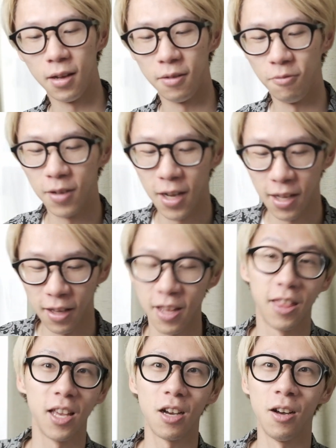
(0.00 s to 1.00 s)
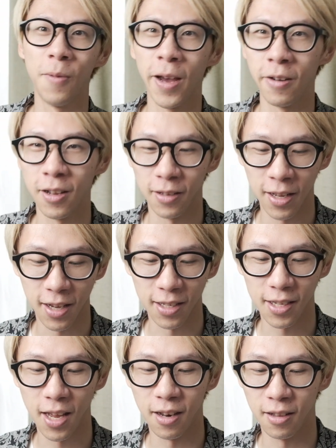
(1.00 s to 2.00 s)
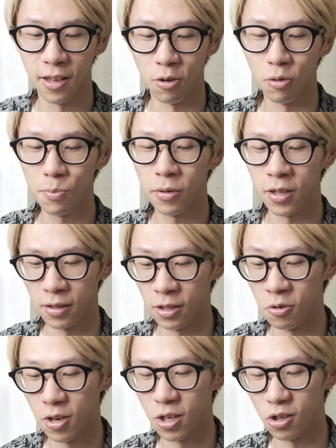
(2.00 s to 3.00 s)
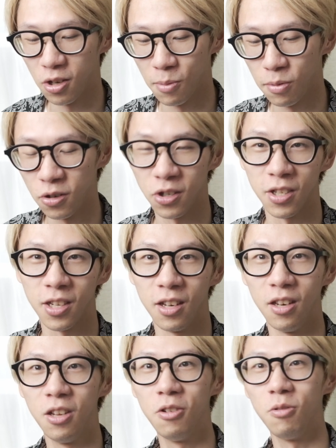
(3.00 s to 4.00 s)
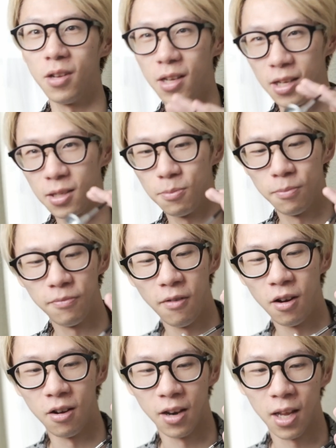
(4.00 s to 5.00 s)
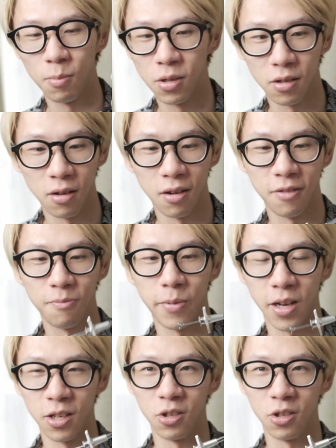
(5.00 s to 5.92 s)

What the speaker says: when I like think about it, like I said, the only location you can purchase it new is on Amazon by